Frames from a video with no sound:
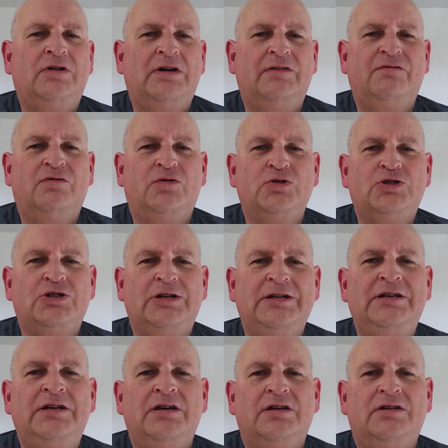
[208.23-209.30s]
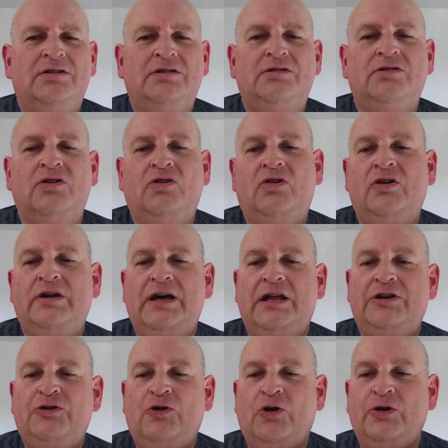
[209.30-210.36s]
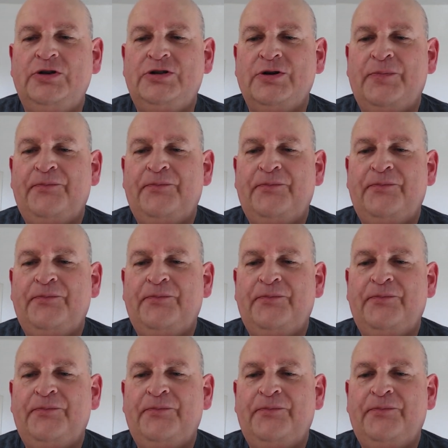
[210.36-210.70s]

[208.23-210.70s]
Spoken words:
Unfortunately, not on Android.